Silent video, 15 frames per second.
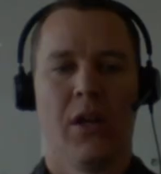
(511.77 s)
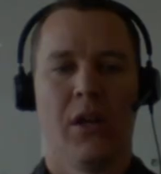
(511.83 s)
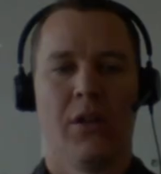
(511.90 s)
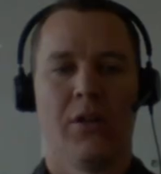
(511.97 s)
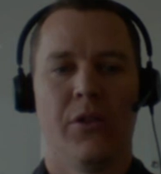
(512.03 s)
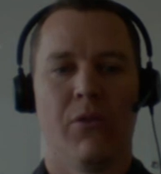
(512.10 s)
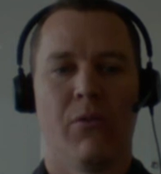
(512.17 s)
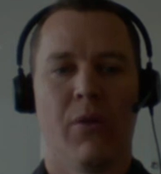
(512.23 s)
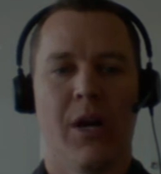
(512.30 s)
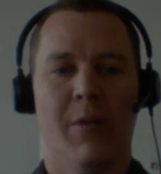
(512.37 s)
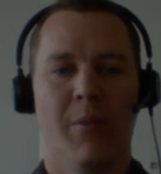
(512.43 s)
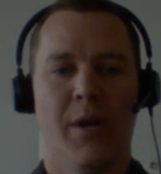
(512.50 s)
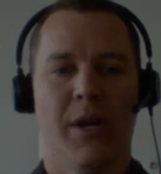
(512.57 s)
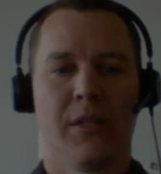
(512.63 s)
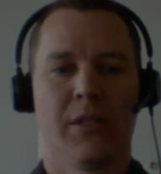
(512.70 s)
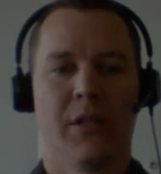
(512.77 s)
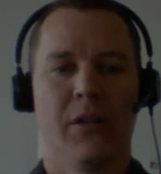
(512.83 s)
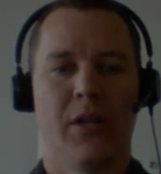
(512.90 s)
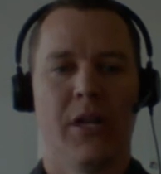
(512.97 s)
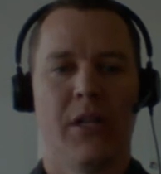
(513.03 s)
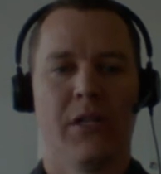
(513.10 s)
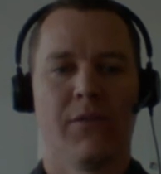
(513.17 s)
the ramp exit
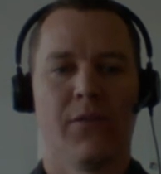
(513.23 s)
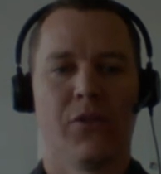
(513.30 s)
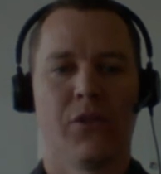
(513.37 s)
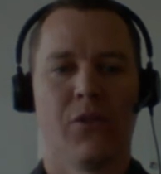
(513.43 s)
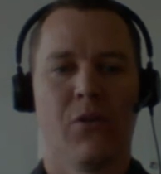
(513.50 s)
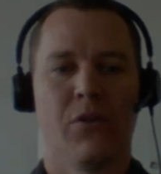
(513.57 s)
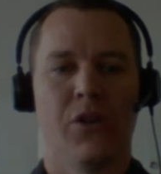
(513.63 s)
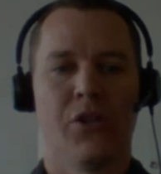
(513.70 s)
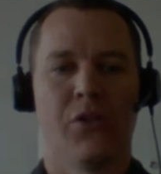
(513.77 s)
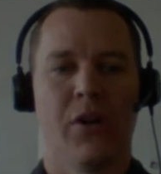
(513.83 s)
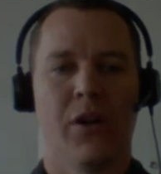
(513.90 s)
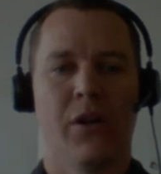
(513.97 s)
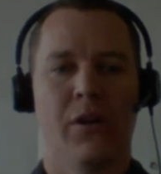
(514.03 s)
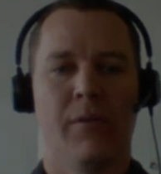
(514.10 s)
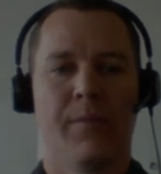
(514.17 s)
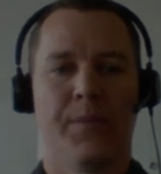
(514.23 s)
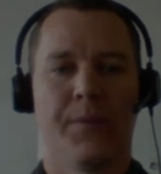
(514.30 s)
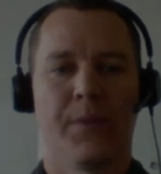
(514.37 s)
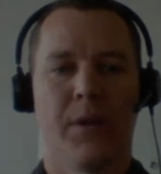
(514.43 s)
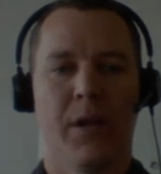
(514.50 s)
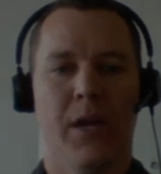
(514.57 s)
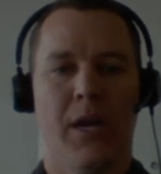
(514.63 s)
lanes for Stony Trail,
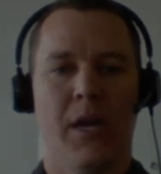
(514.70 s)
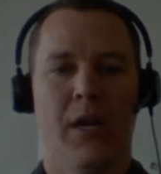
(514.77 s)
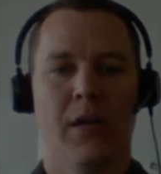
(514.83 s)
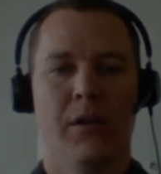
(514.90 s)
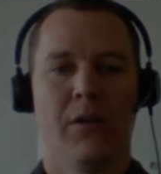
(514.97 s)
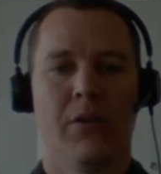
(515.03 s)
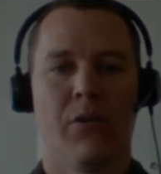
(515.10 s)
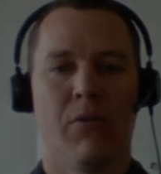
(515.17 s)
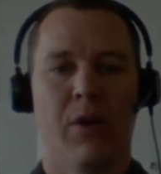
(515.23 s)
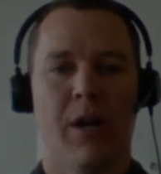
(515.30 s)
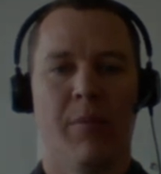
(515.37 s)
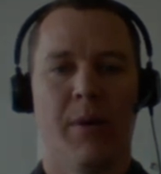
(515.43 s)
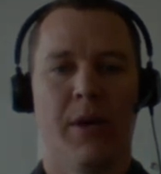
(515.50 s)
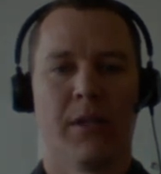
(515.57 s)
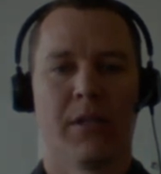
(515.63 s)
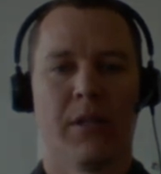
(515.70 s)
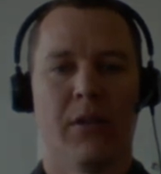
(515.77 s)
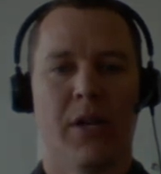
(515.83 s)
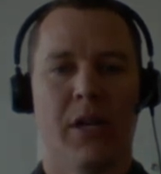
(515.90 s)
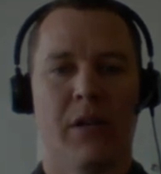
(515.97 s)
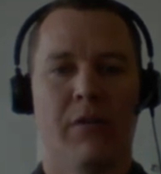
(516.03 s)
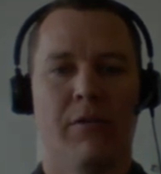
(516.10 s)
and the ramp exit
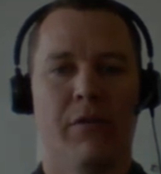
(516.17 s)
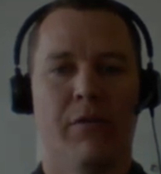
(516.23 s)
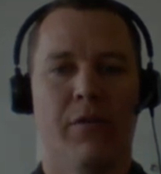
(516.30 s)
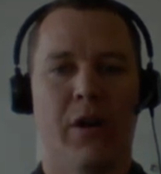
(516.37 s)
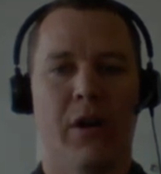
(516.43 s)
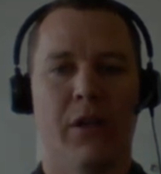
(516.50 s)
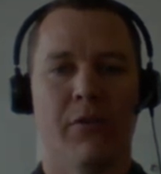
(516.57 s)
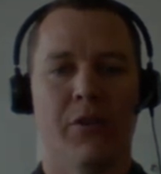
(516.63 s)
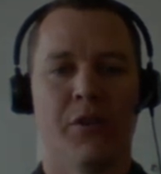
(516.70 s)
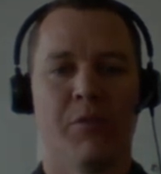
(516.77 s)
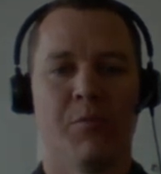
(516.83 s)
lane for Valley Ridge